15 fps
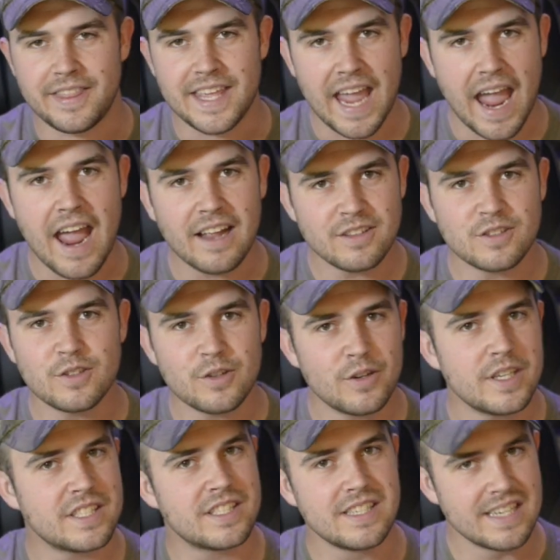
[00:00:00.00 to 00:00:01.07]
The
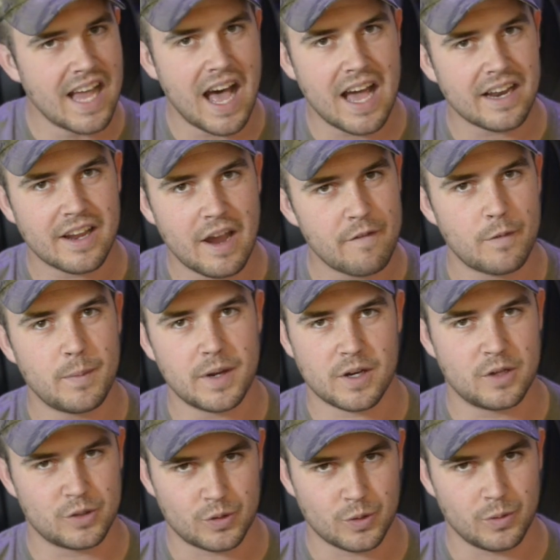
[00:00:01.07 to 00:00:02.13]
answer is not
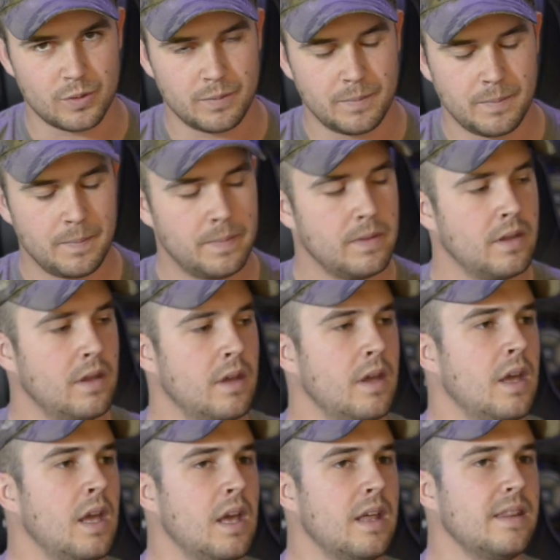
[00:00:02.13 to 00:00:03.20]
government control.
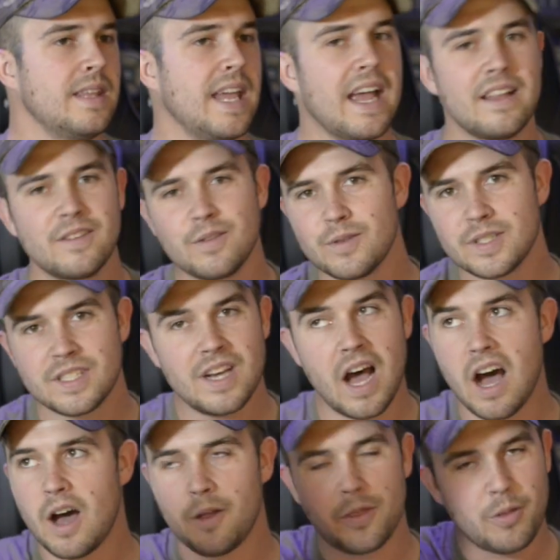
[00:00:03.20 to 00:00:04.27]
The answer is
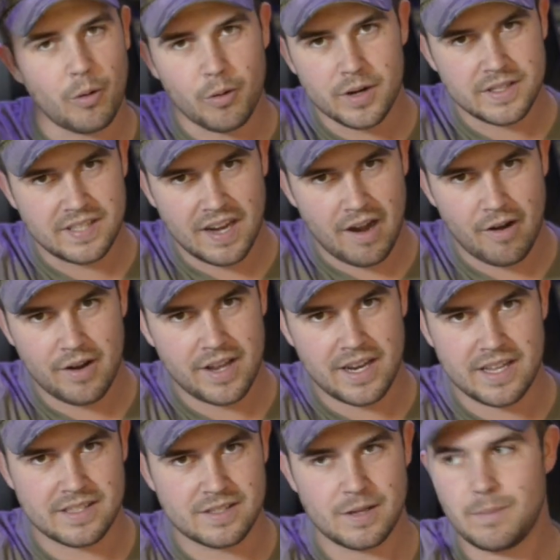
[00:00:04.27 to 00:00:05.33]
not
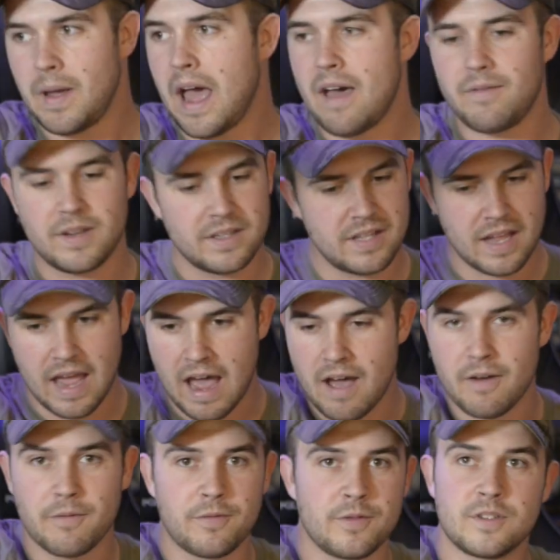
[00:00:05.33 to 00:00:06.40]
authoritarianism, having to
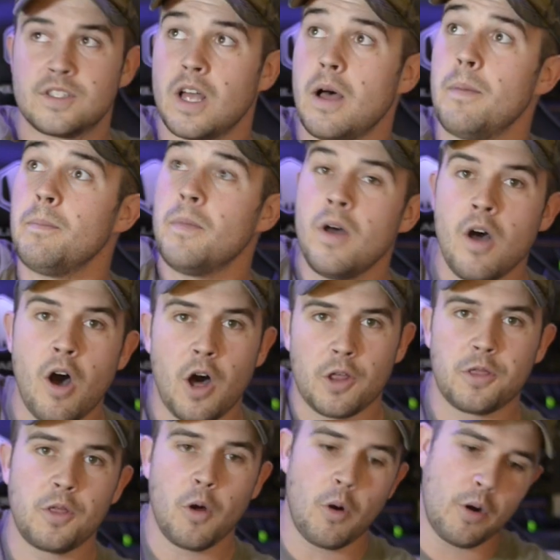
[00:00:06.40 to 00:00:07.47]
have some
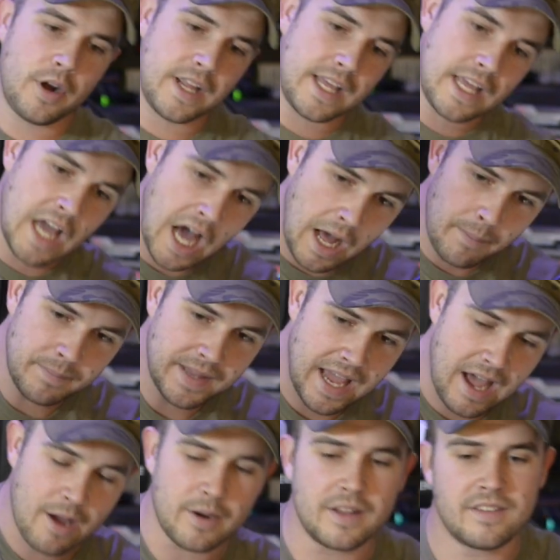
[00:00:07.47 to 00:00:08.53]
authority come
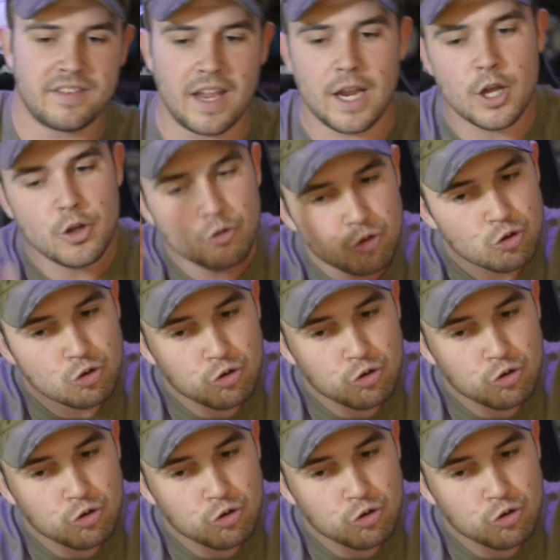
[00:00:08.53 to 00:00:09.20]
down and say,